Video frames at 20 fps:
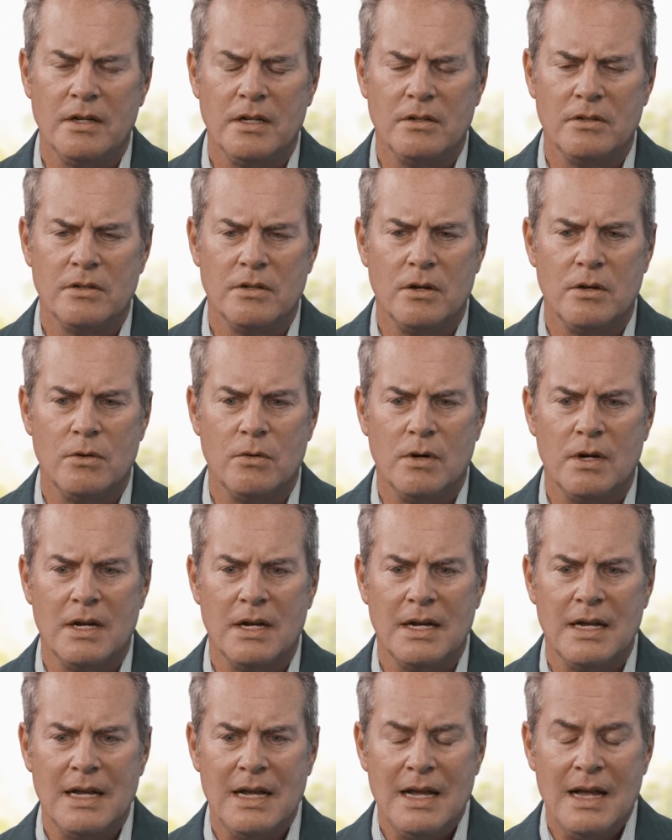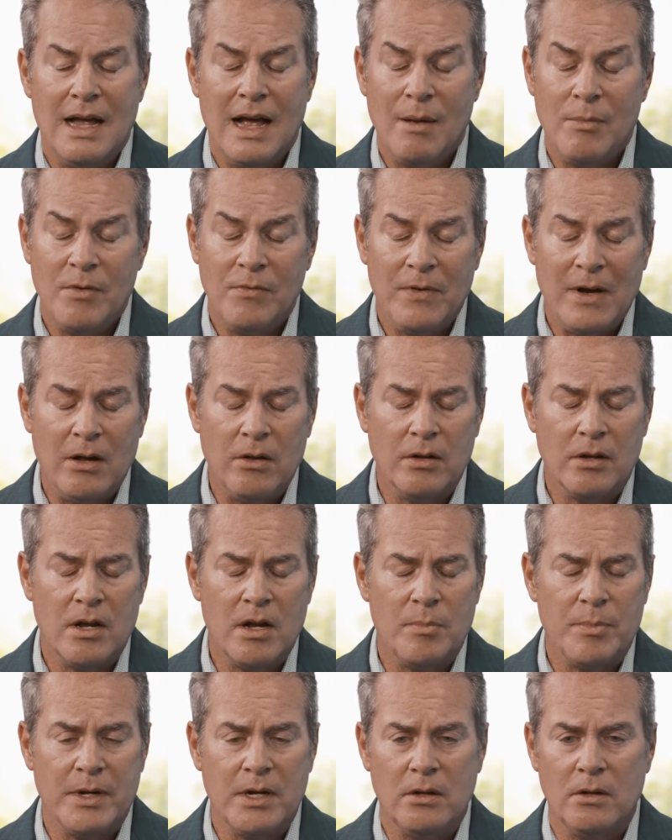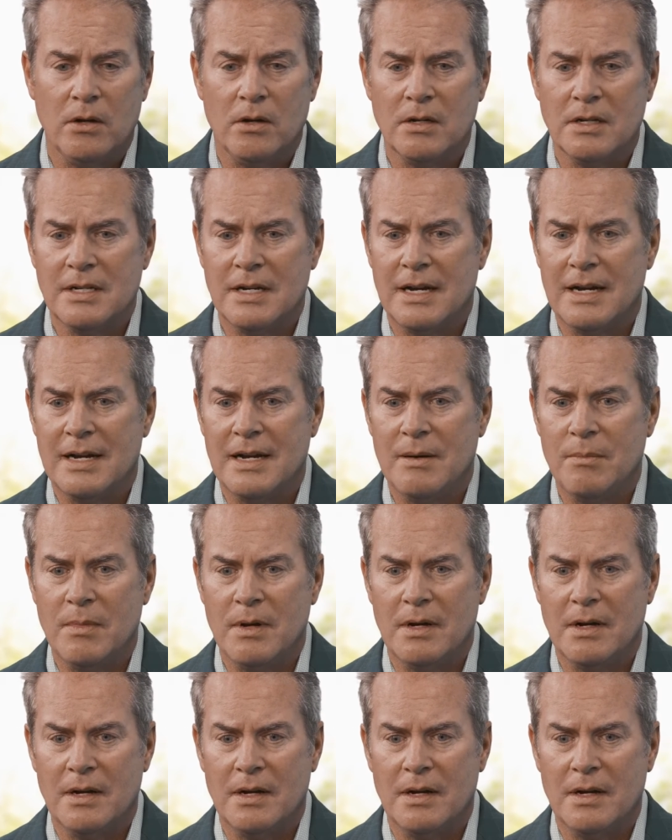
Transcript: And so I've been following the company a long time,